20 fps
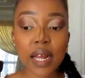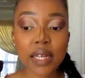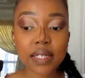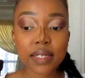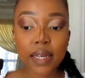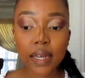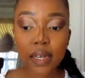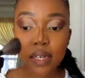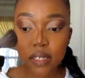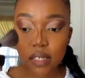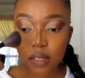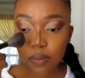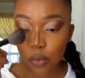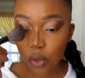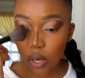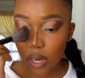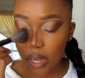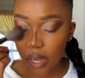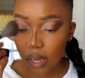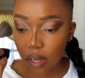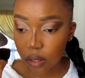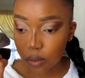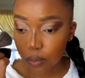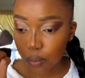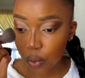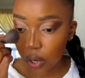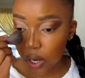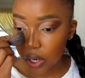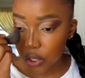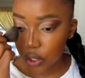take a smaller angled
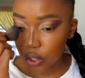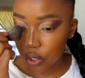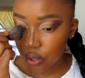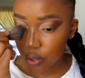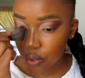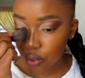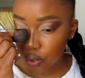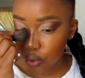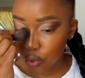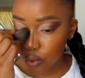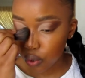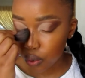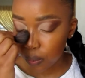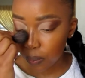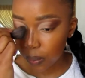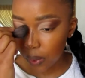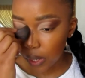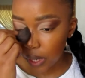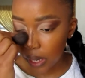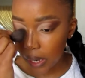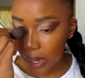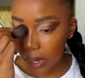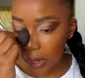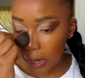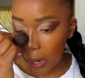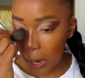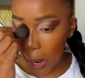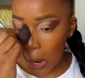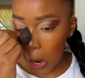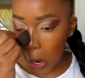brush to
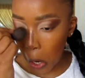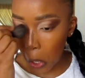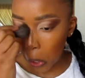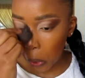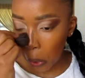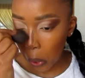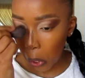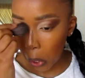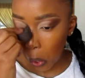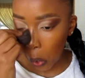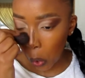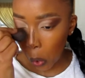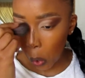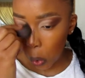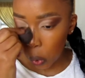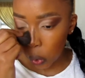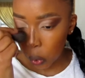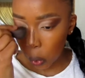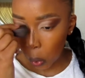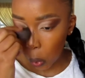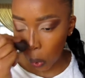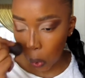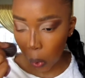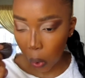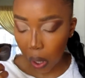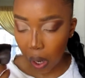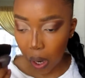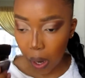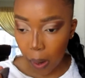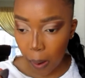blend out the
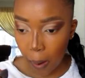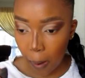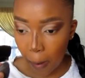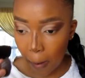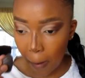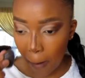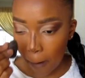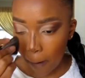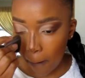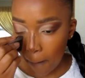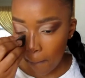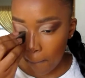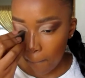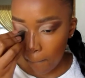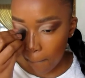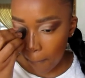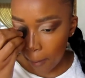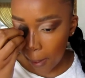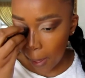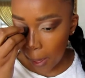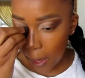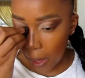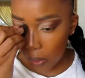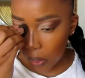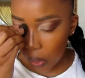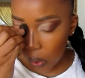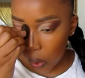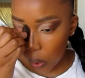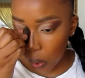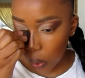contour by
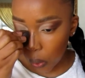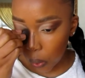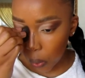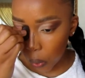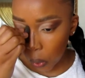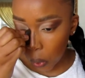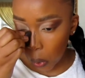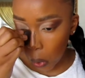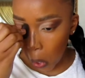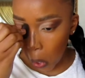the nose.